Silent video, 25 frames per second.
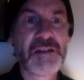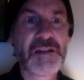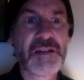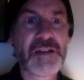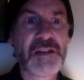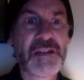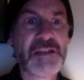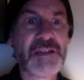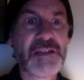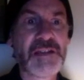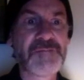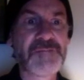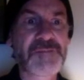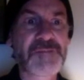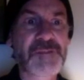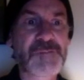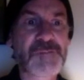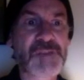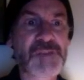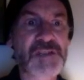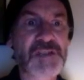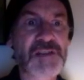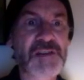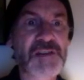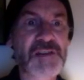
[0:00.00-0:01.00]
And then from
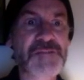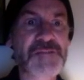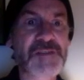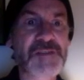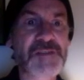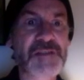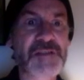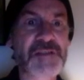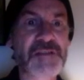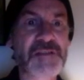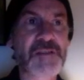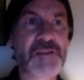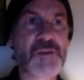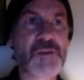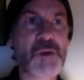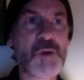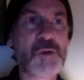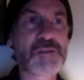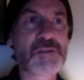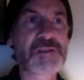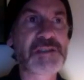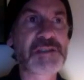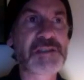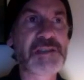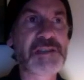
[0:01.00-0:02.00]
the surface of the
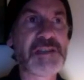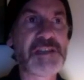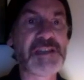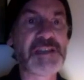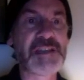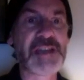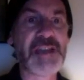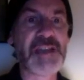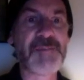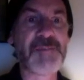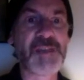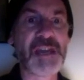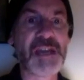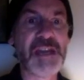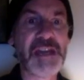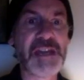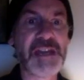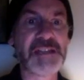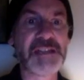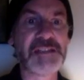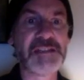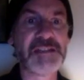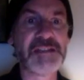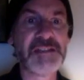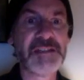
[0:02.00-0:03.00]
cold sea came a
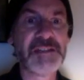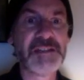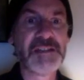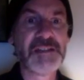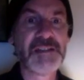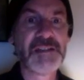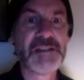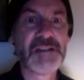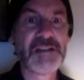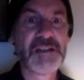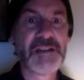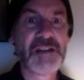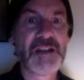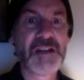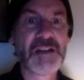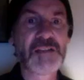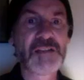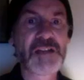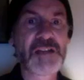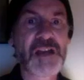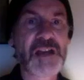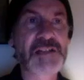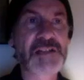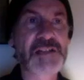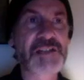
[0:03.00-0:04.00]
head, a
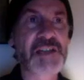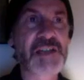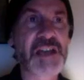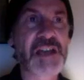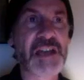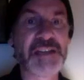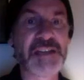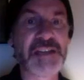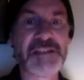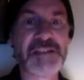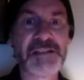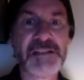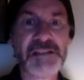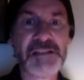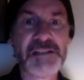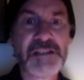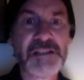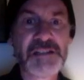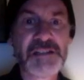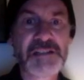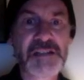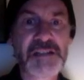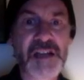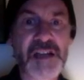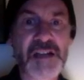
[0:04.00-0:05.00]
large head,
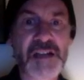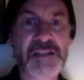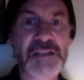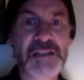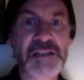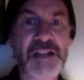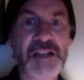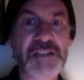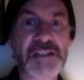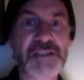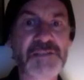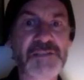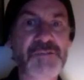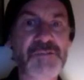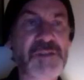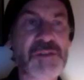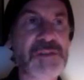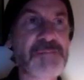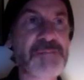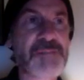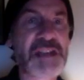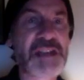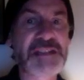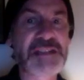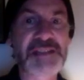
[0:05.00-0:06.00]
dark-colored with
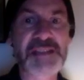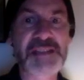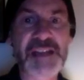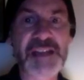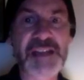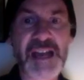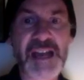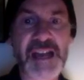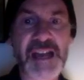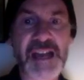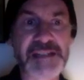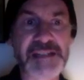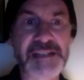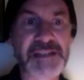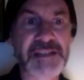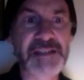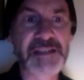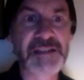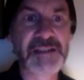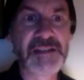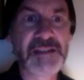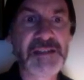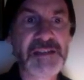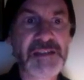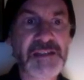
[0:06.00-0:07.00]
immense eyes,
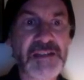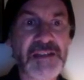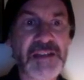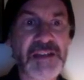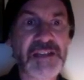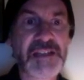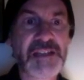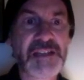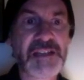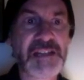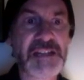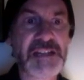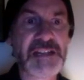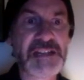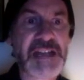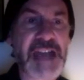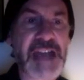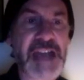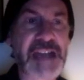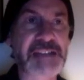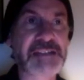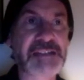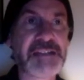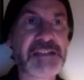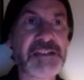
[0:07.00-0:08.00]
and then a
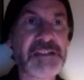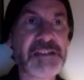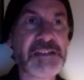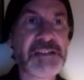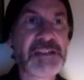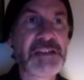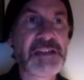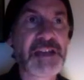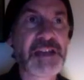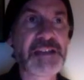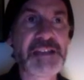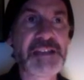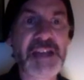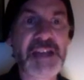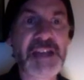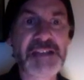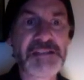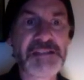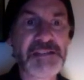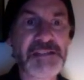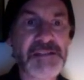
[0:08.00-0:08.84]
neck, and then